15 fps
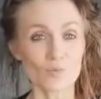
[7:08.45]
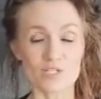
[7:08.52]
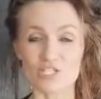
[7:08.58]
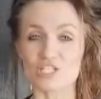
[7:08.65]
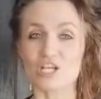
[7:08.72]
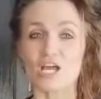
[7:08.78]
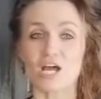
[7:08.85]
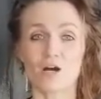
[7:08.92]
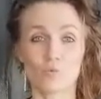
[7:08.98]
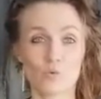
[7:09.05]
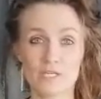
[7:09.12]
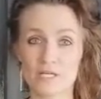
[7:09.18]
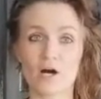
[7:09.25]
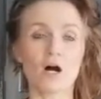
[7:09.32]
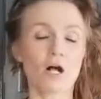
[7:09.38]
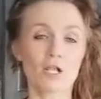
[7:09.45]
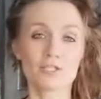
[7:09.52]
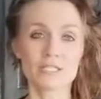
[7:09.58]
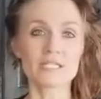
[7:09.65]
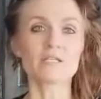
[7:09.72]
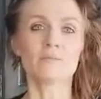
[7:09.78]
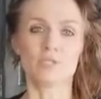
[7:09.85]
which we all
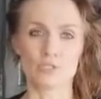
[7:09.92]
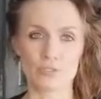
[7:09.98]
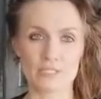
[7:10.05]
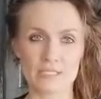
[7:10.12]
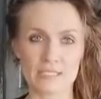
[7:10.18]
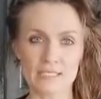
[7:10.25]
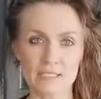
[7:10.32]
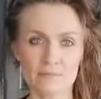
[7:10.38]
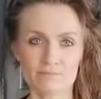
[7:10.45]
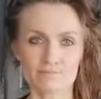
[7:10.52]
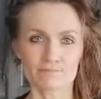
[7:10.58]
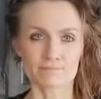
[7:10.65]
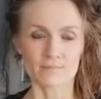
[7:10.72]
need immunity.